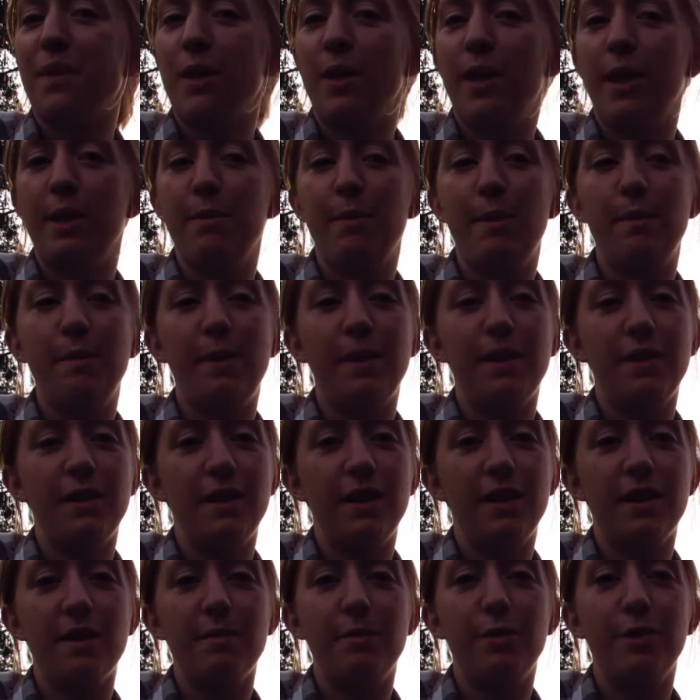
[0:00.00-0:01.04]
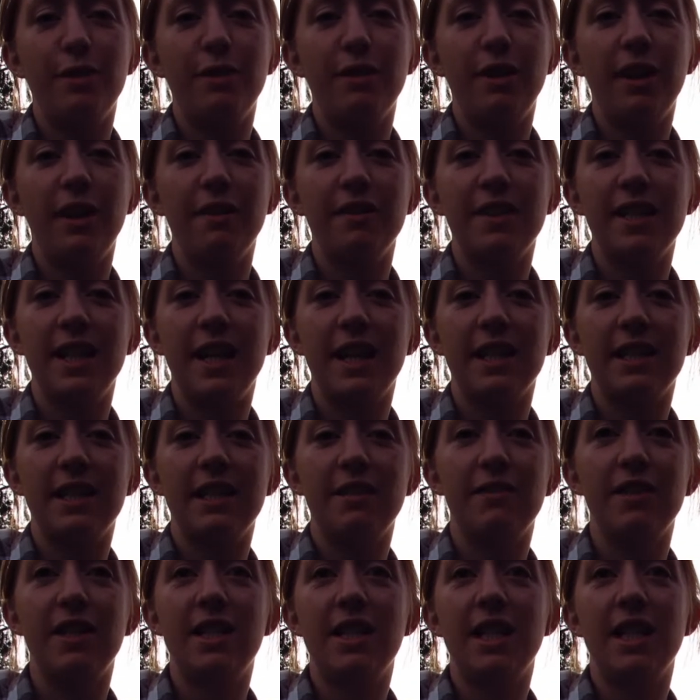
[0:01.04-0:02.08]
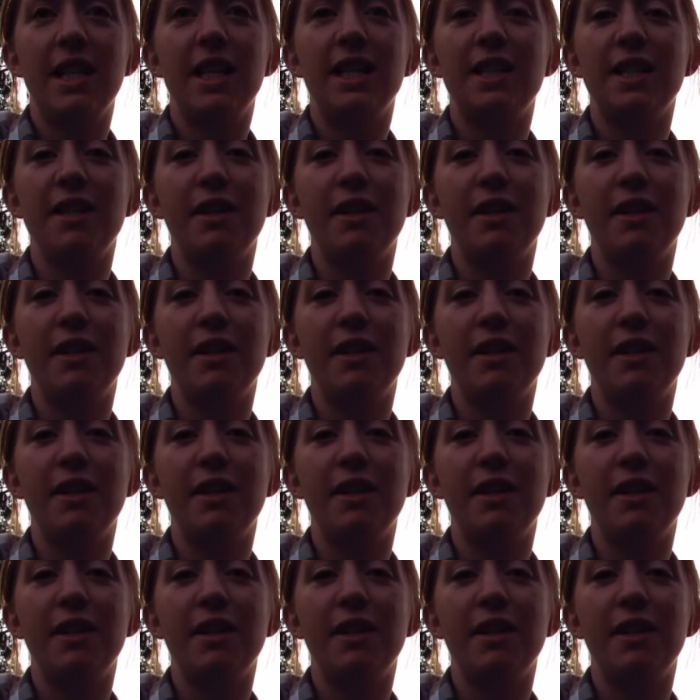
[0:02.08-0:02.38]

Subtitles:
We're going to be doing some more crafty activities.